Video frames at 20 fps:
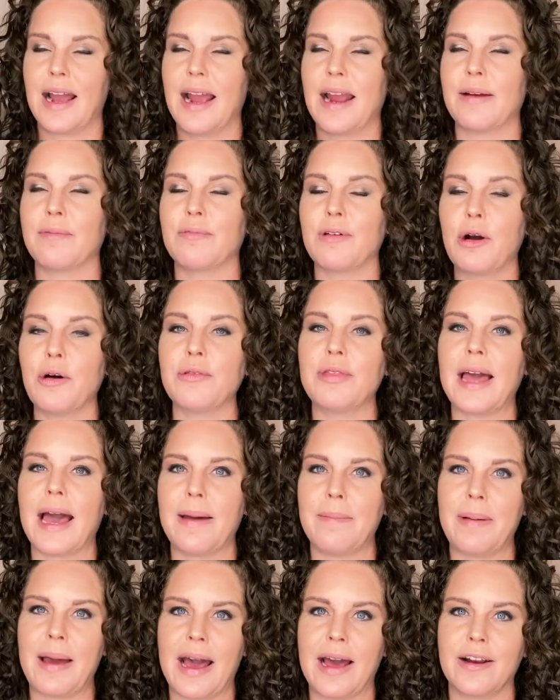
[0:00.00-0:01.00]
I wrote
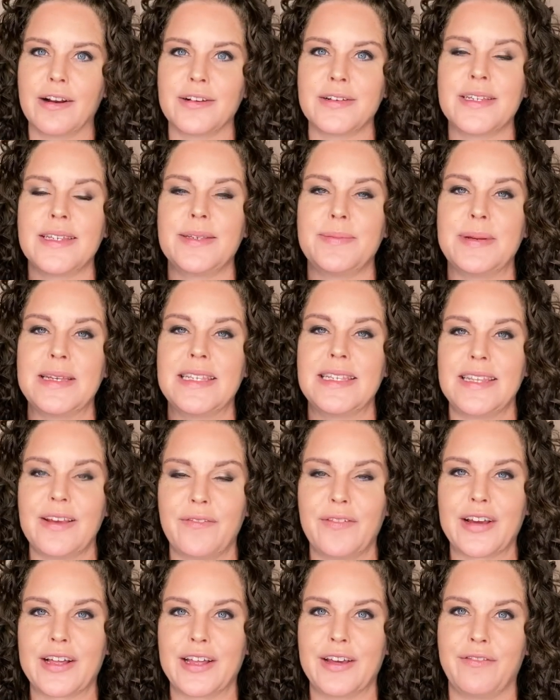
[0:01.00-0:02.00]
that pattern
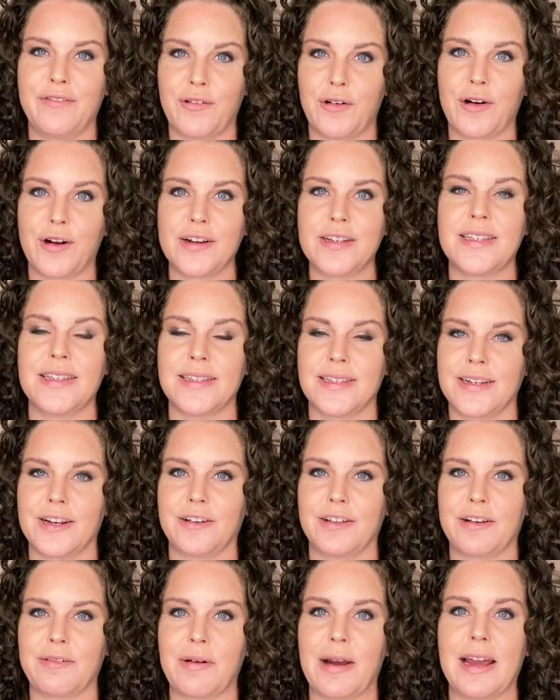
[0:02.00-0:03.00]
specifically for
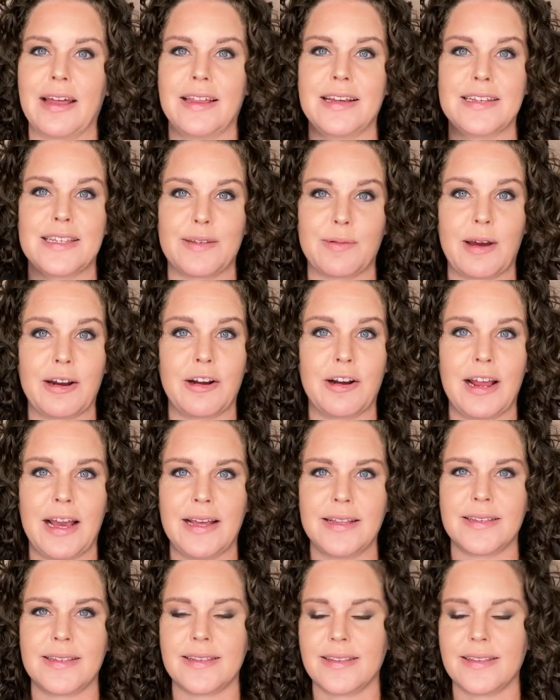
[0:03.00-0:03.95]
Sincerely Rylee sweater knits.